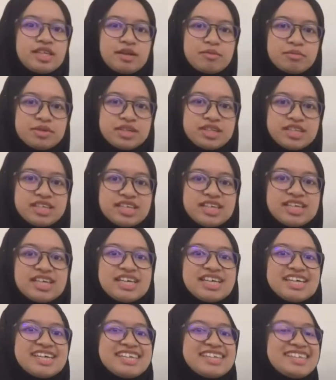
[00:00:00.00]
table.
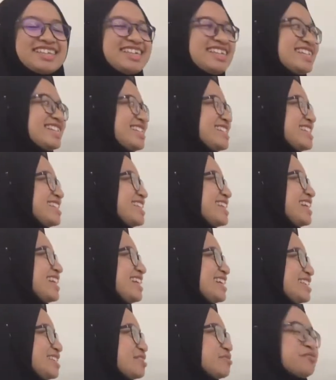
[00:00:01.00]
This
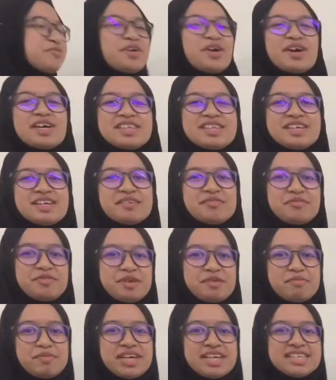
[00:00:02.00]
is for the
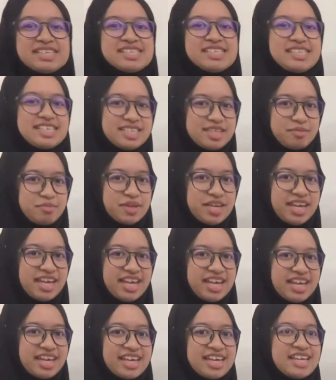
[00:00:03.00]
female
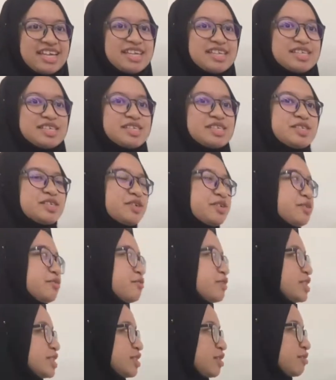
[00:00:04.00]
Cgpa. So
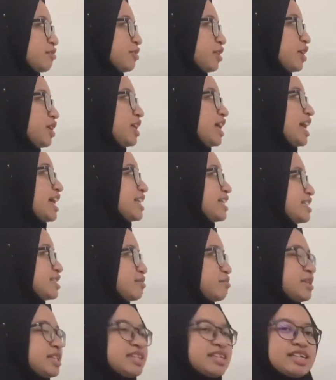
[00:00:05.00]
first of all, I
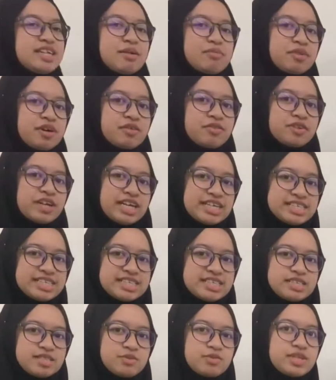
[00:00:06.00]
determine the number of
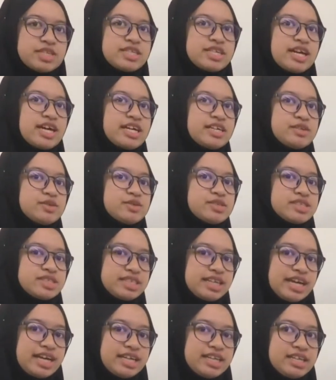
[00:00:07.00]
classes, which I use
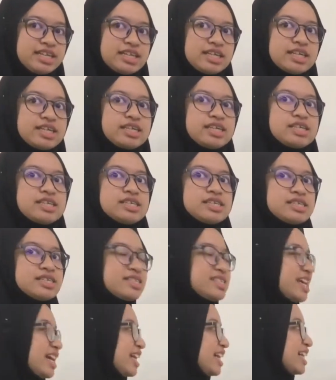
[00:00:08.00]
9.
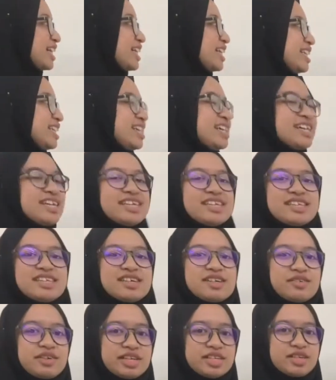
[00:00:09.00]
Second,
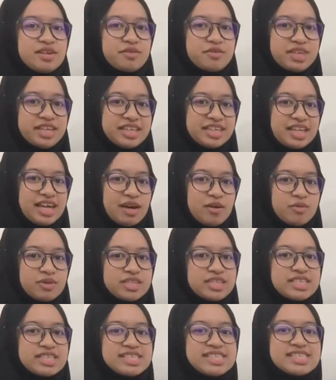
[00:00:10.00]
the range of data,
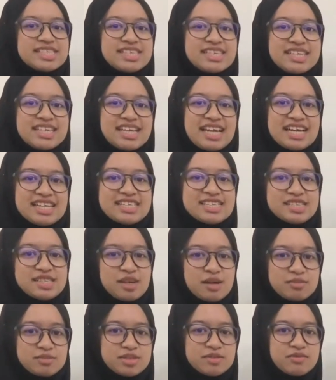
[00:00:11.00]
which is the largest
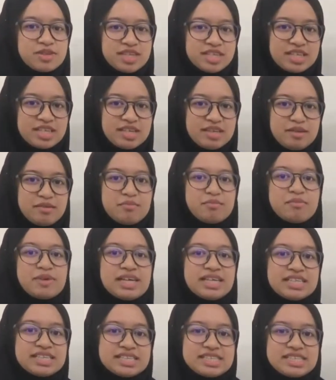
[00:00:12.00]
observation
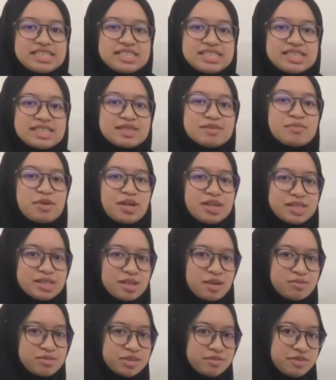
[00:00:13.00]
minus the smallest
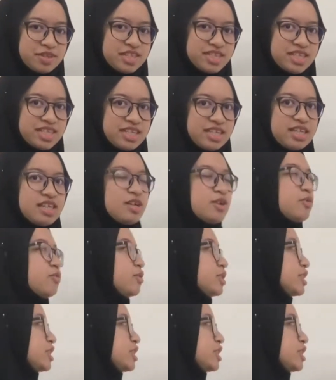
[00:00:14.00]
observation, which